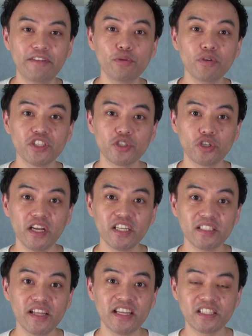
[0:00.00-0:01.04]
Everyone's trying to
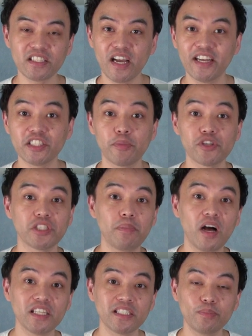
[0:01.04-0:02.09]
stay inside as much as
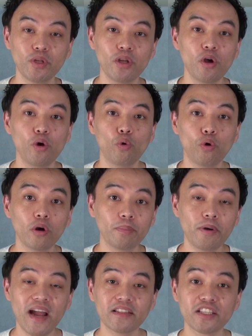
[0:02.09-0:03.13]
possible or
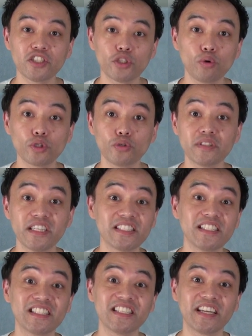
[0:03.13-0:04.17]
practice social
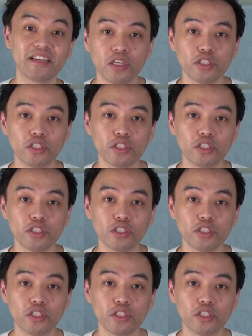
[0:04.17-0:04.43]
distancing.